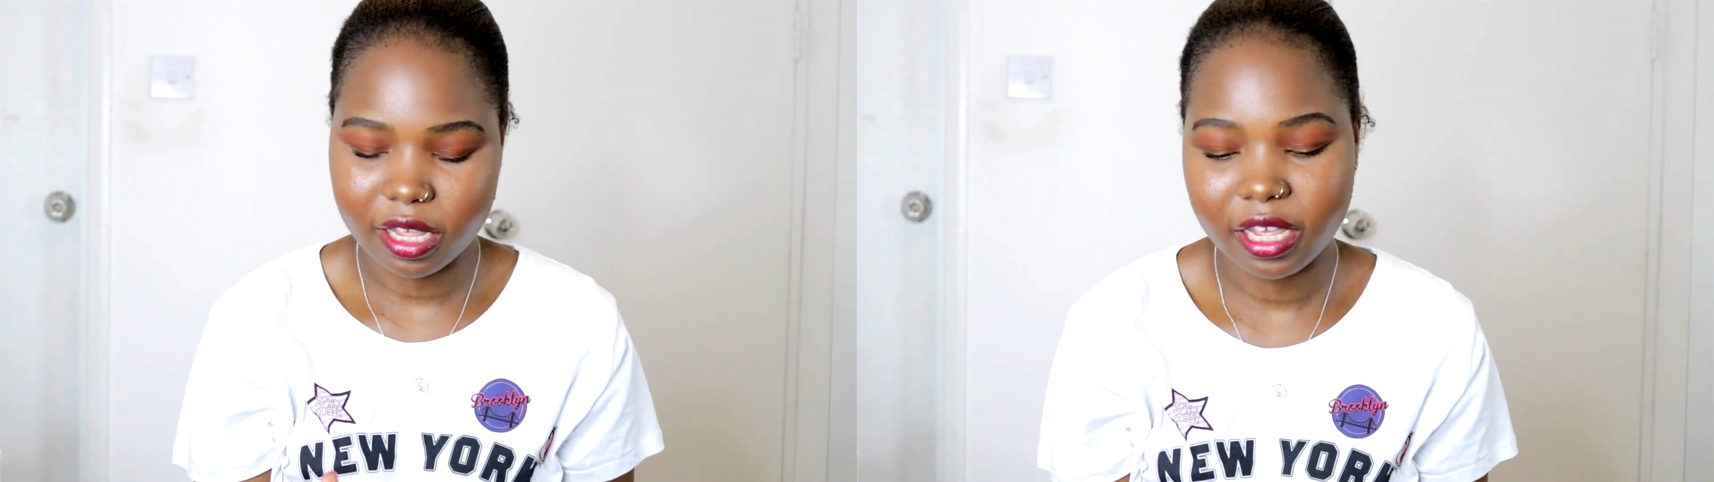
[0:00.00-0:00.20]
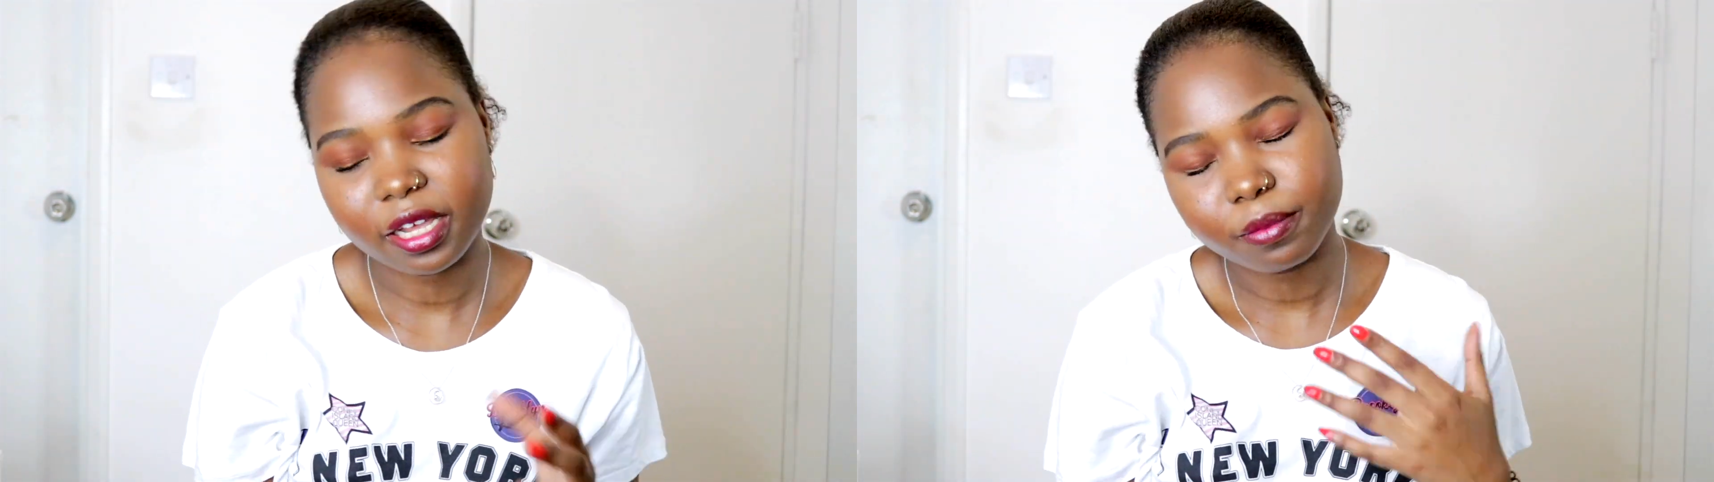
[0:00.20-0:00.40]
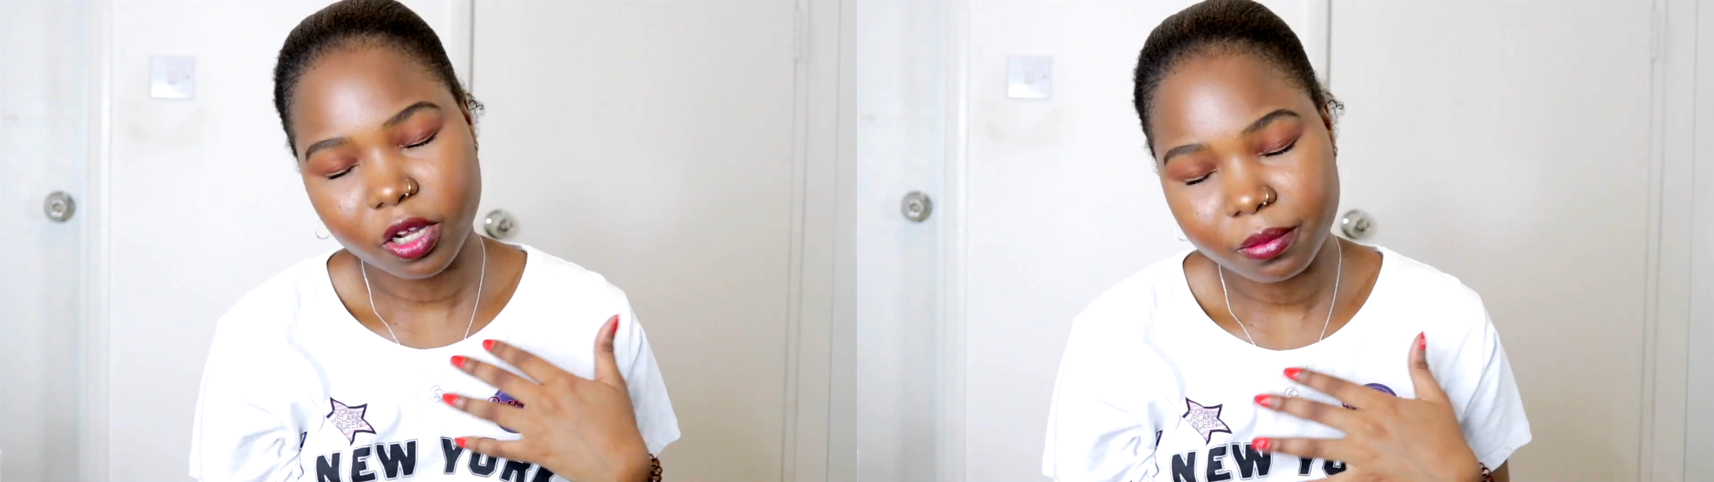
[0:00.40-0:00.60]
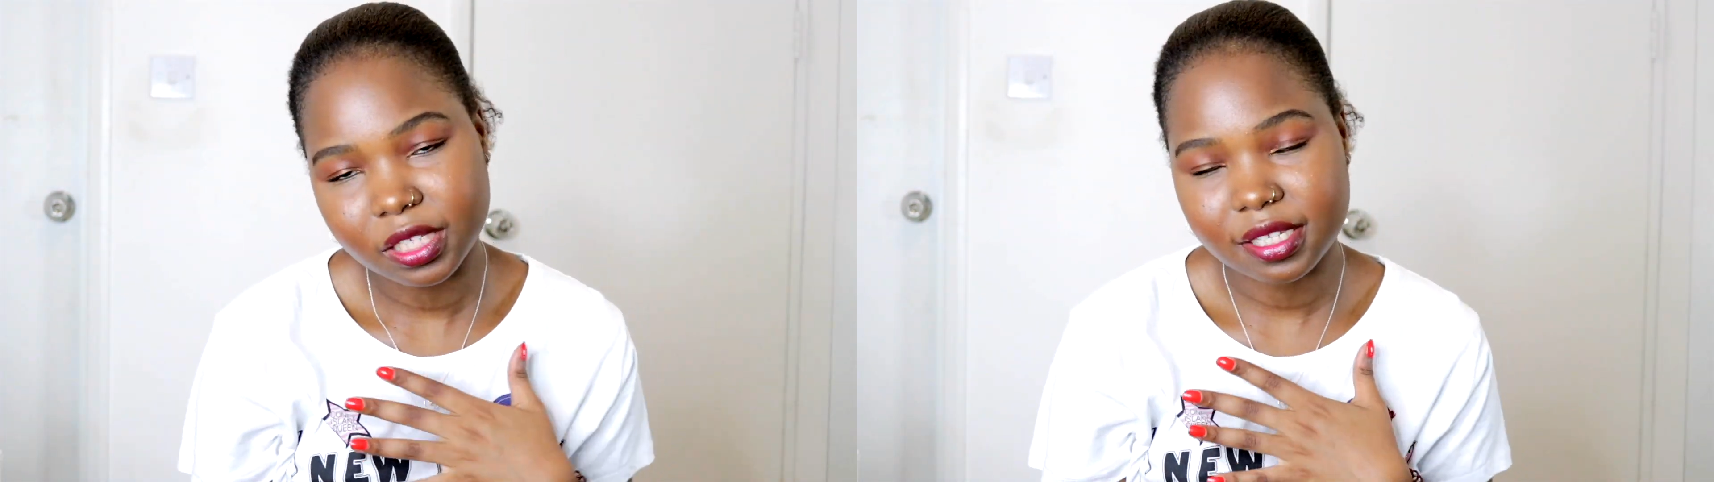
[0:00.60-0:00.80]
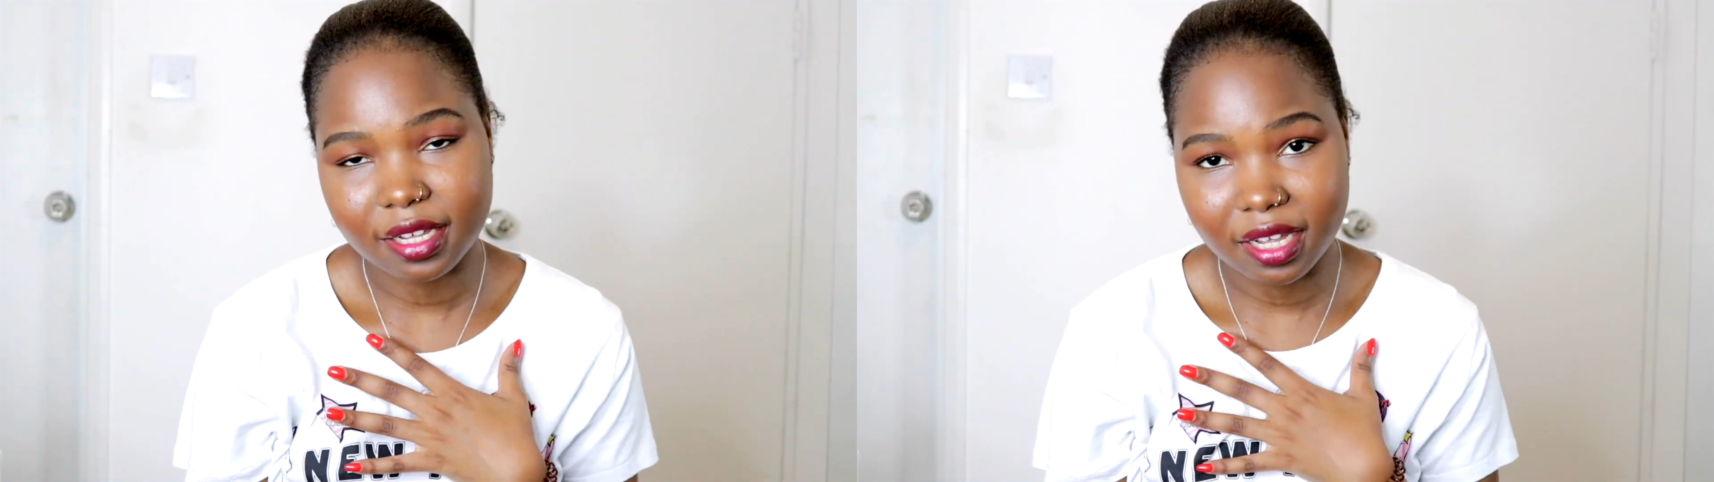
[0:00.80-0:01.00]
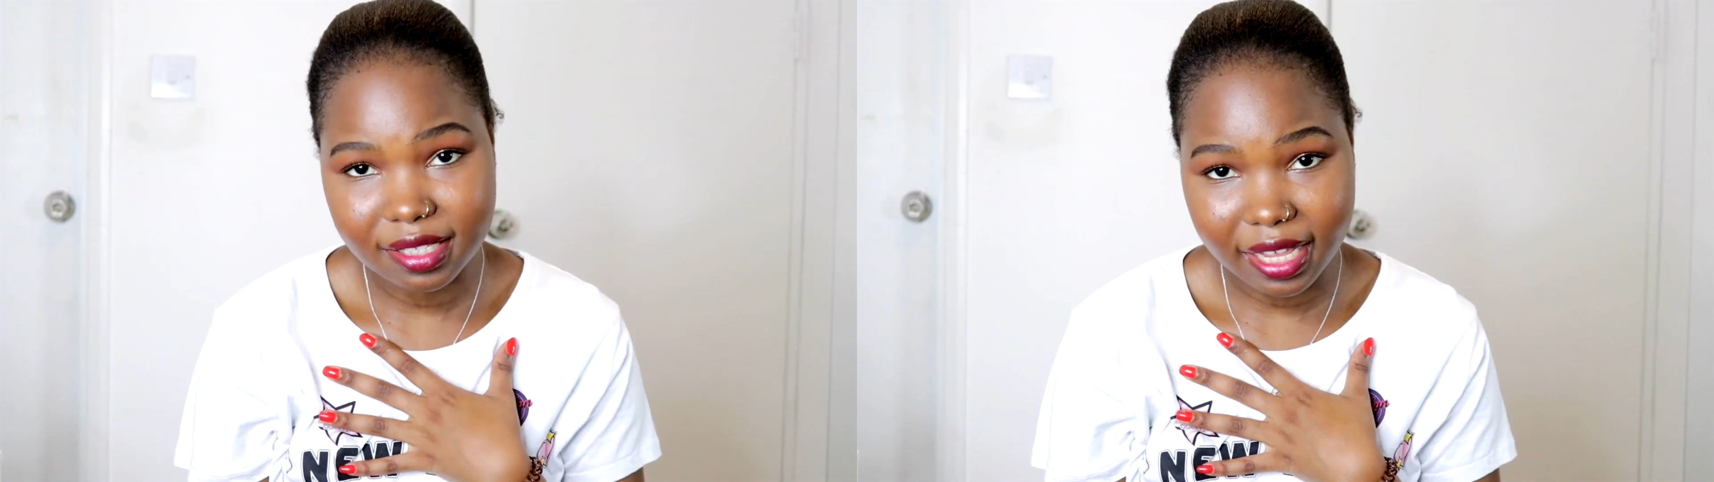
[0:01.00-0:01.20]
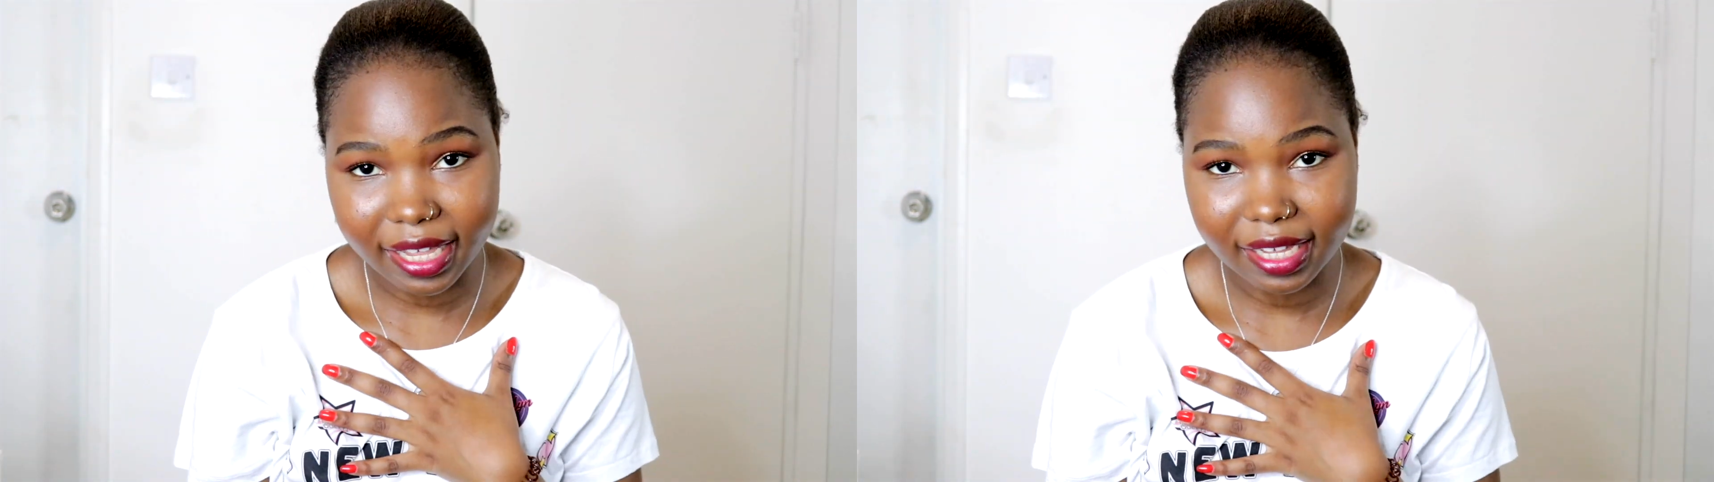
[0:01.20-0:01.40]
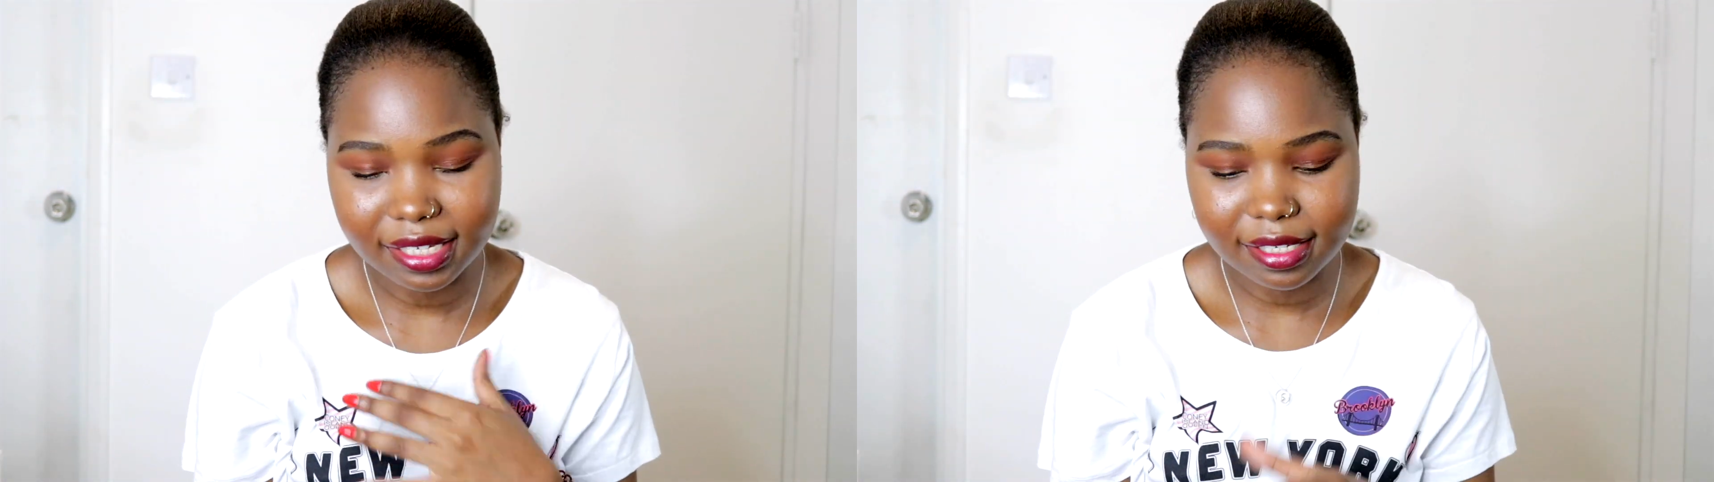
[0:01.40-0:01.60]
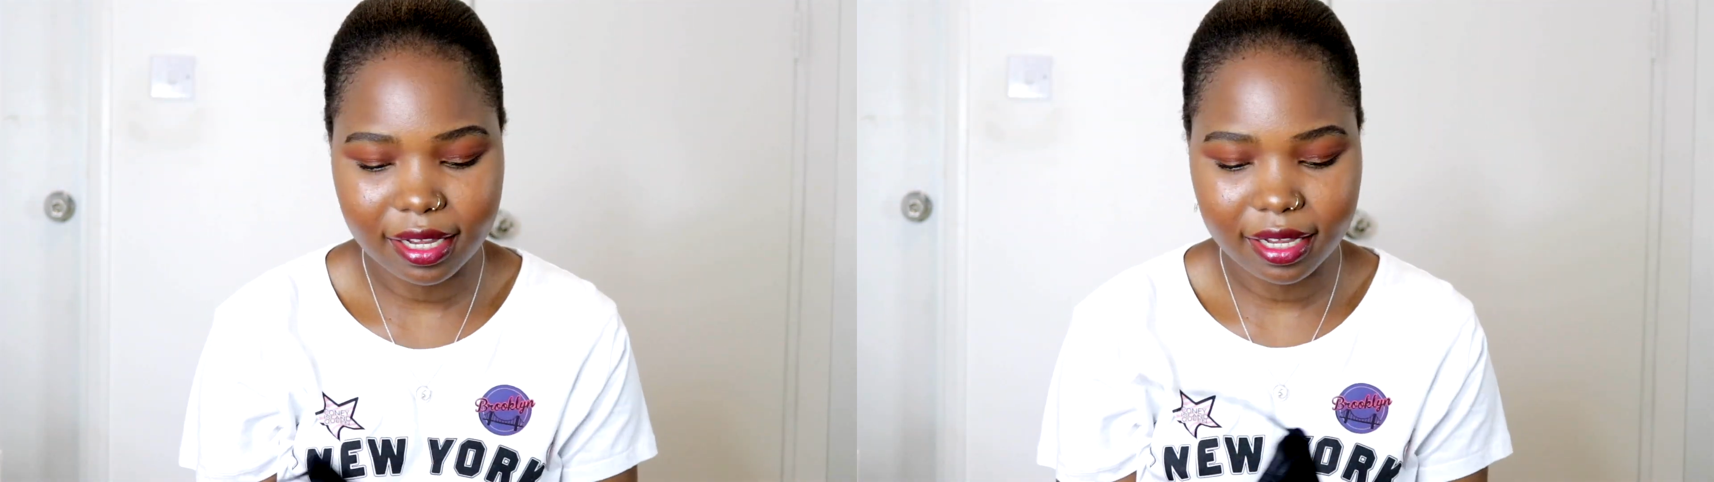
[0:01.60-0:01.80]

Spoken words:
am normally a size 8,